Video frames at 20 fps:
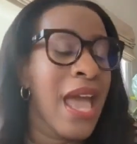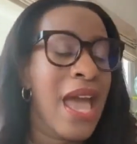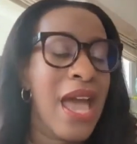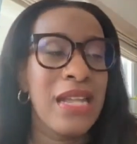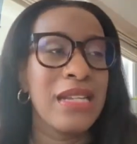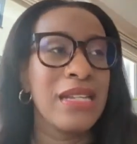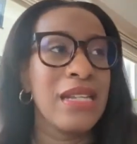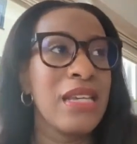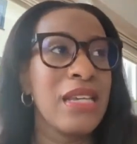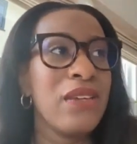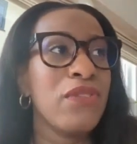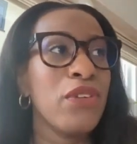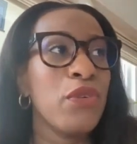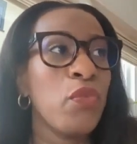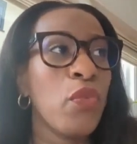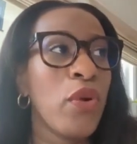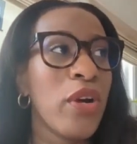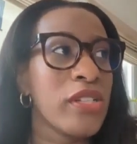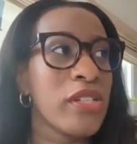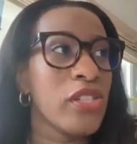And
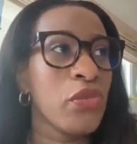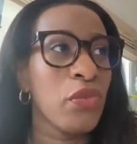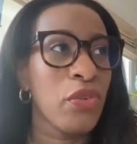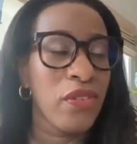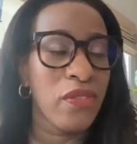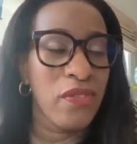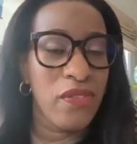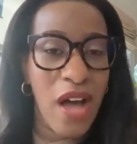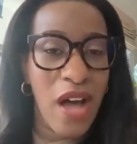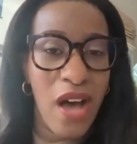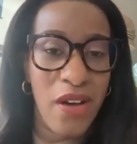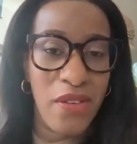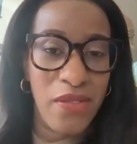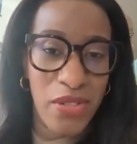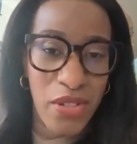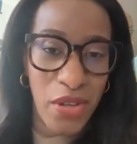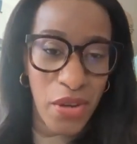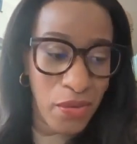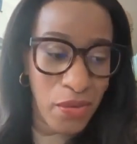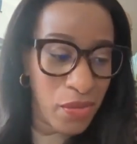even worse, it
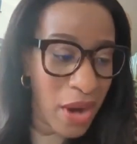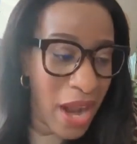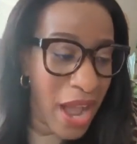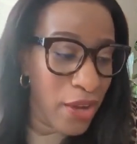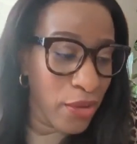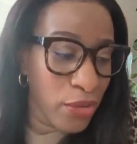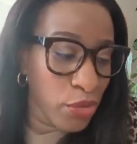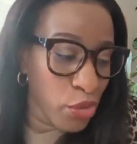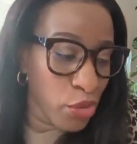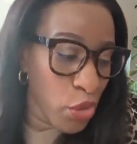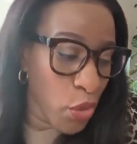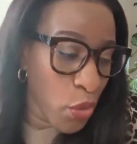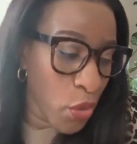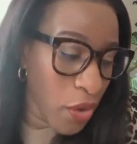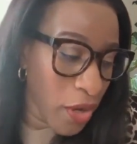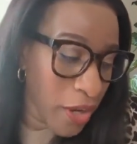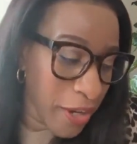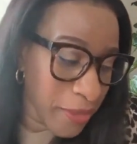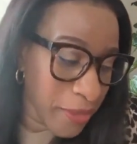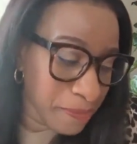revolves around
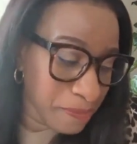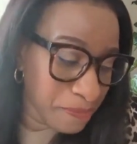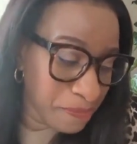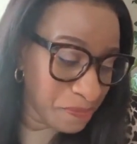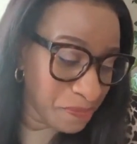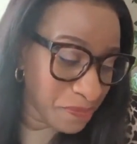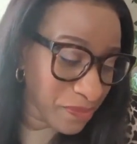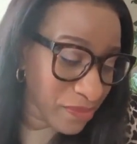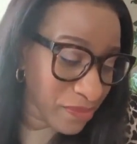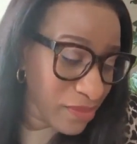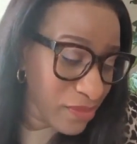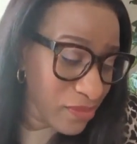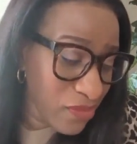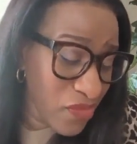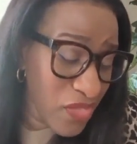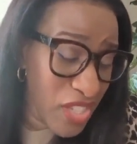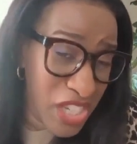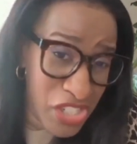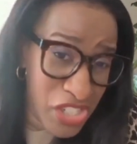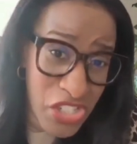your
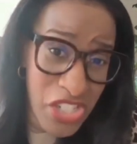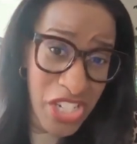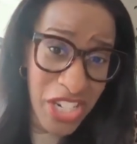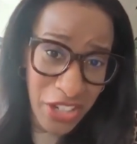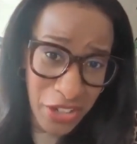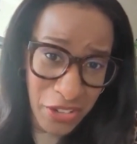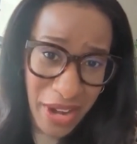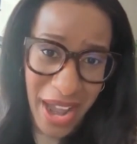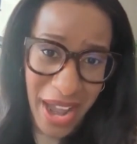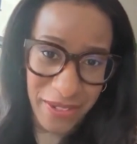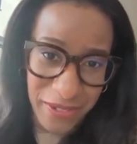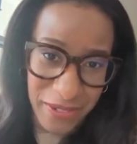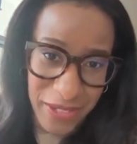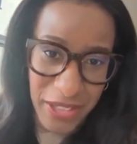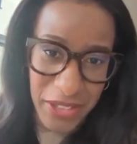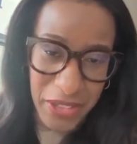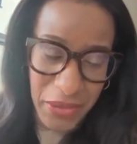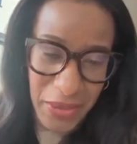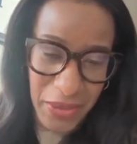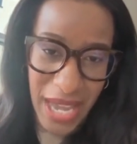
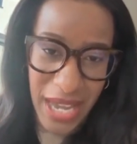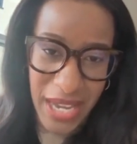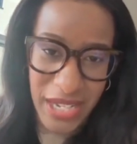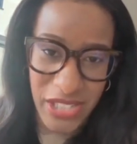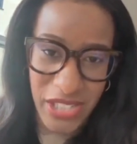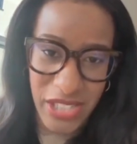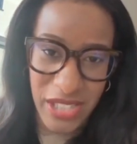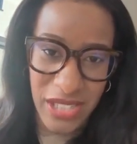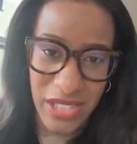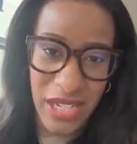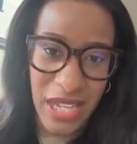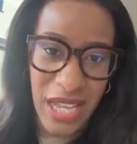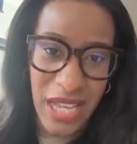geographic location.